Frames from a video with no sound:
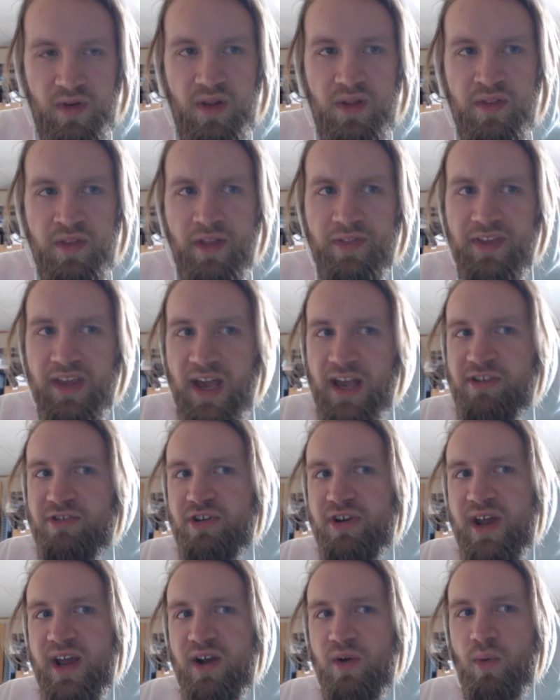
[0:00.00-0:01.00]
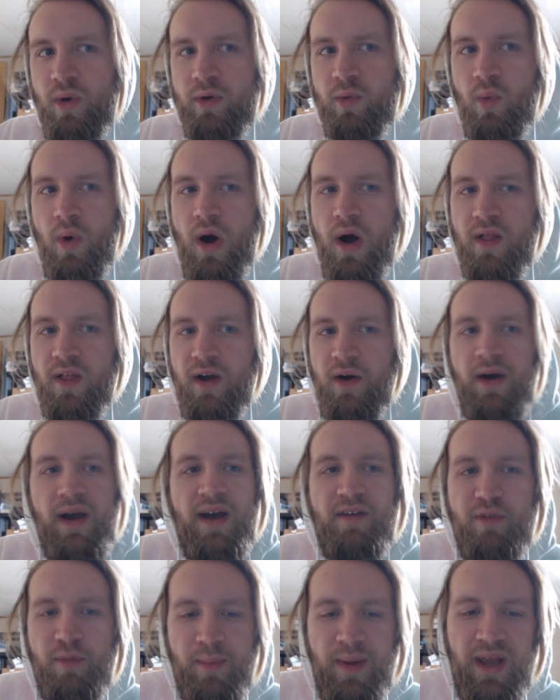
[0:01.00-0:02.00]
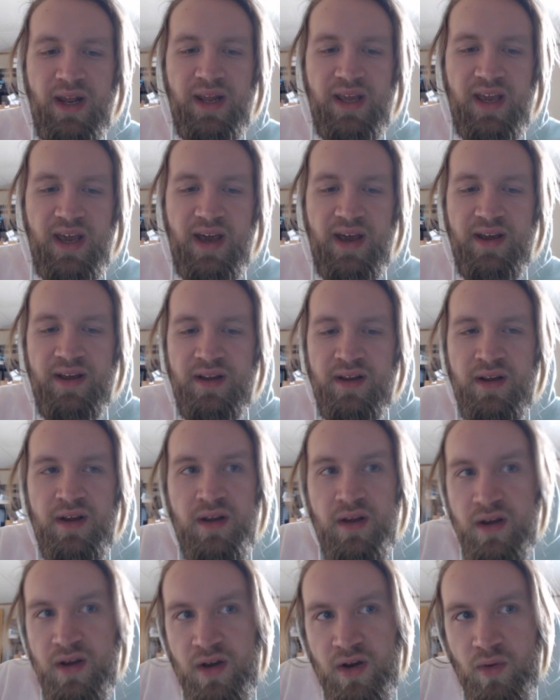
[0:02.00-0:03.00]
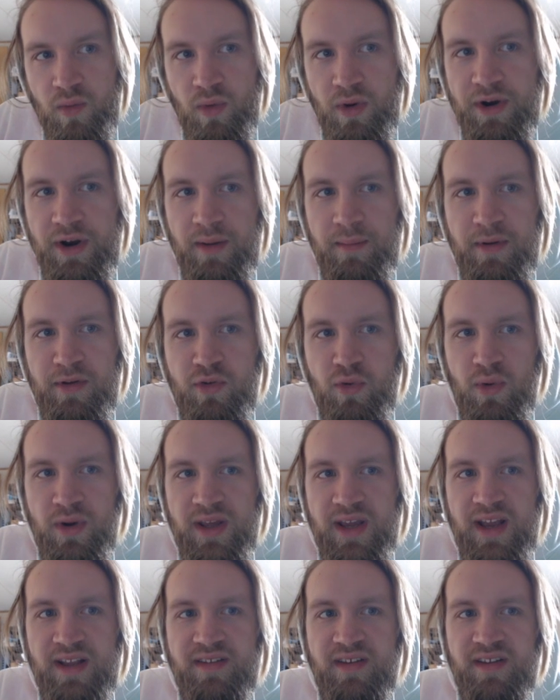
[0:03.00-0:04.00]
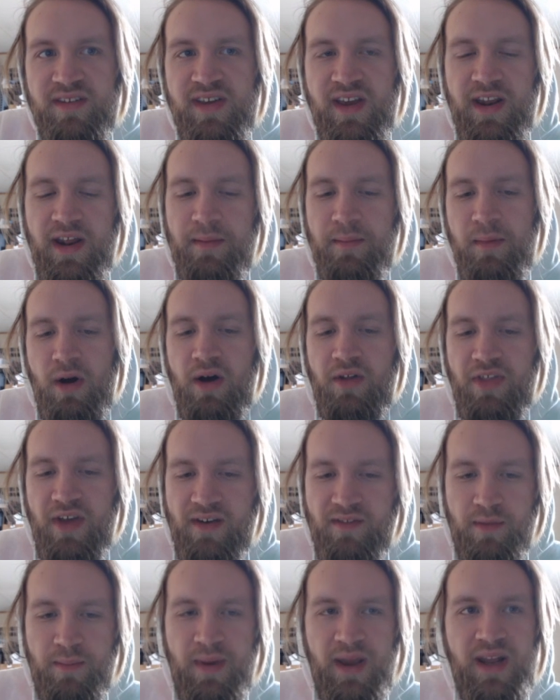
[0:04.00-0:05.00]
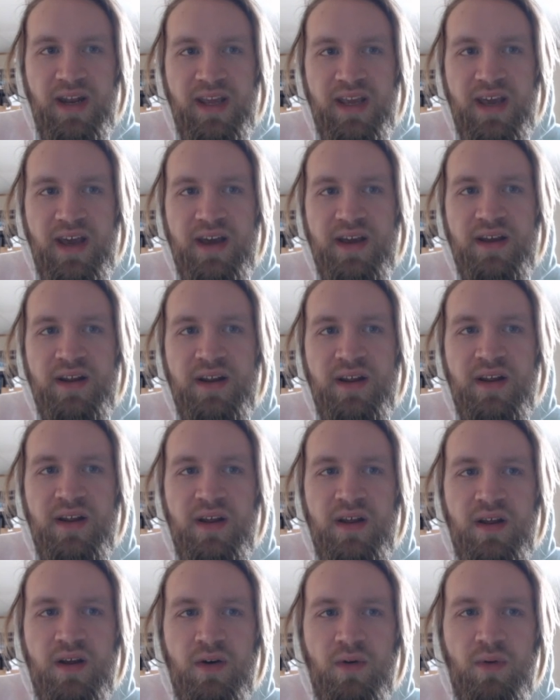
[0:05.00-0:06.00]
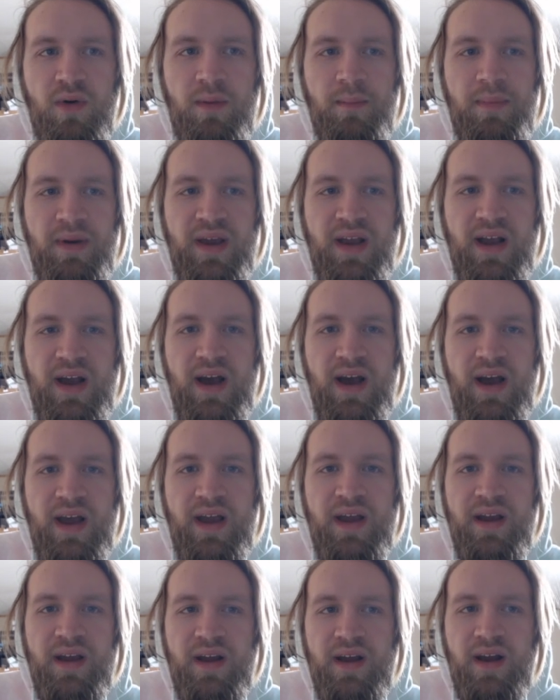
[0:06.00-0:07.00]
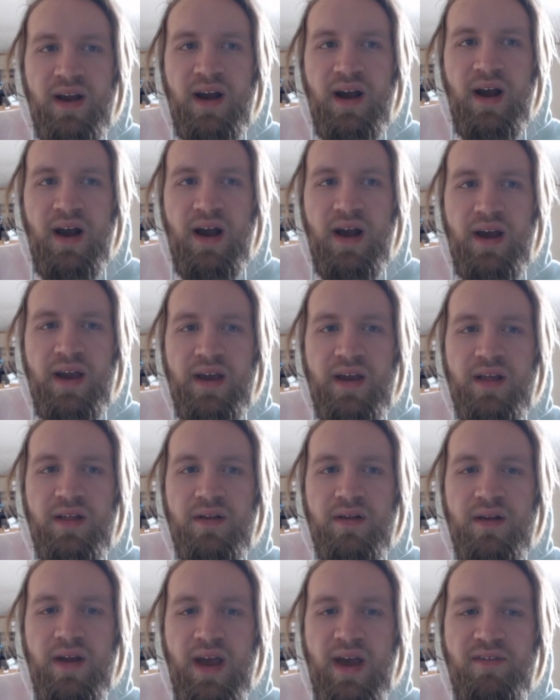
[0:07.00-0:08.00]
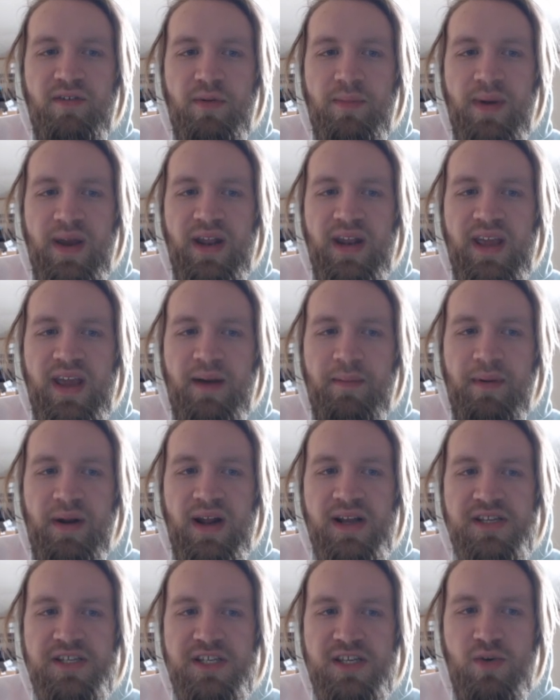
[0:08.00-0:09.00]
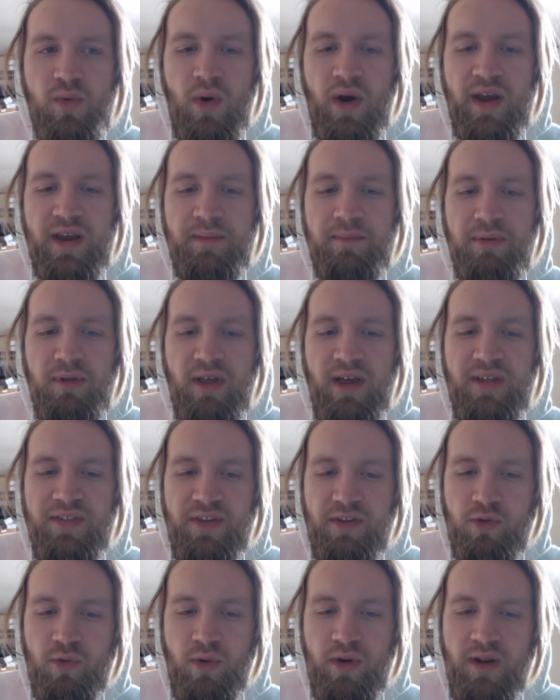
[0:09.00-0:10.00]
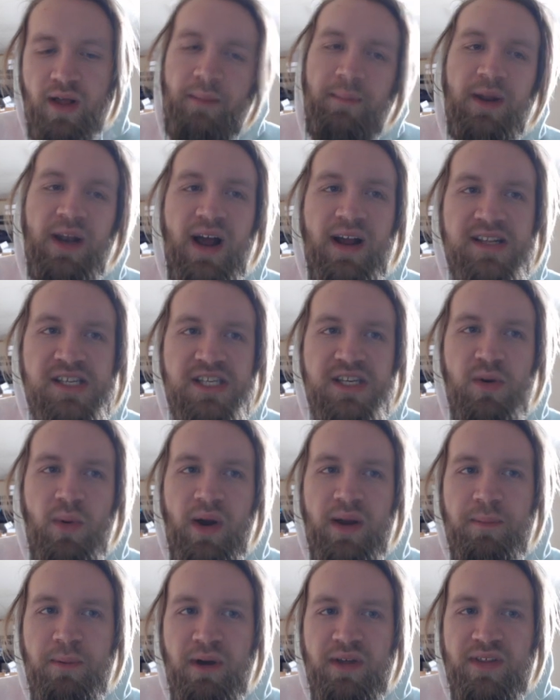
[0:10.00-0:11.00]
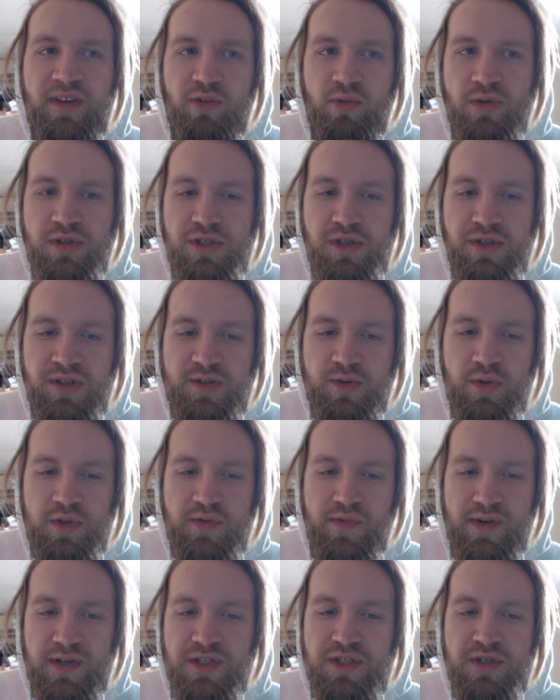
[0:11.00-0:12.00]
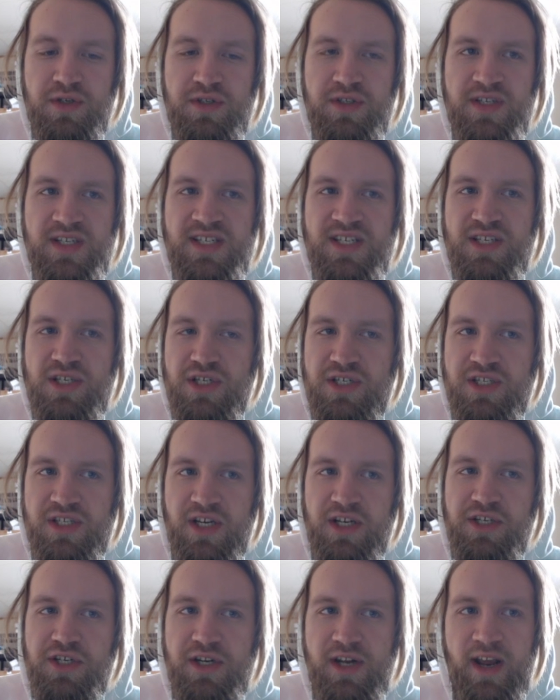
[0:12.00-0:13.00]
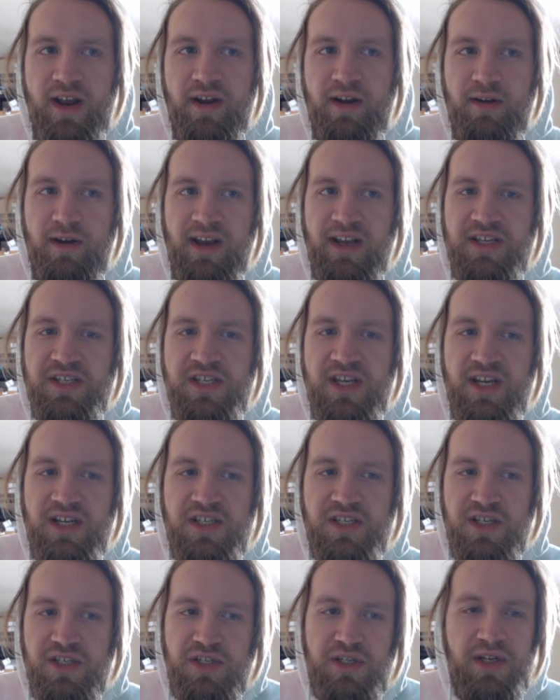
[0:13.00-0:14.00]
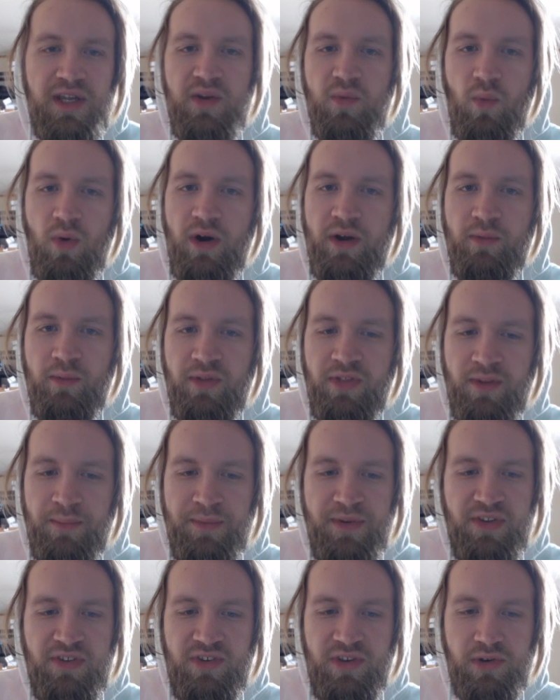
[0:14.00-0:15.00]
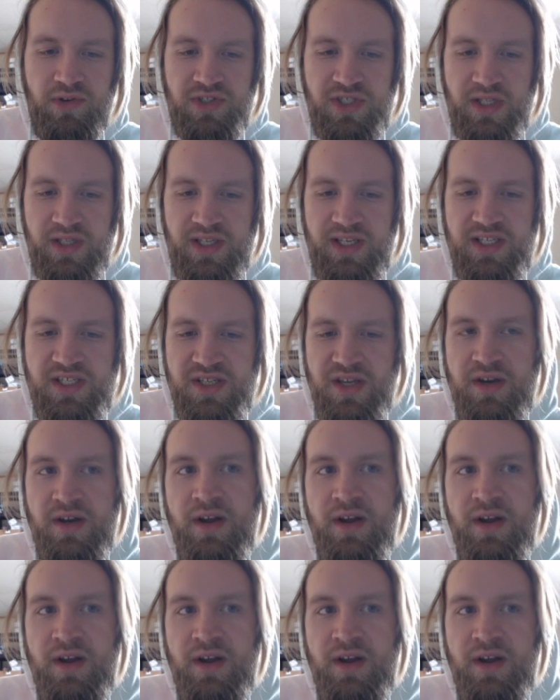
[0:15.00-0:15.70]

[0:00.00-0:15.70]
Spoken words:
Then the extra deck, 1 Wallow, haven't made it yet. 1 number 28 Titanic Moth, haven't made it yet. 1 Big Eye, I haven't made it yet, but I see why you'd play this one. I mean, I'd see why I'd play this one too. This one's for Zeus. This is just your generic rank 6 because you need 1 with the Abyssals at least.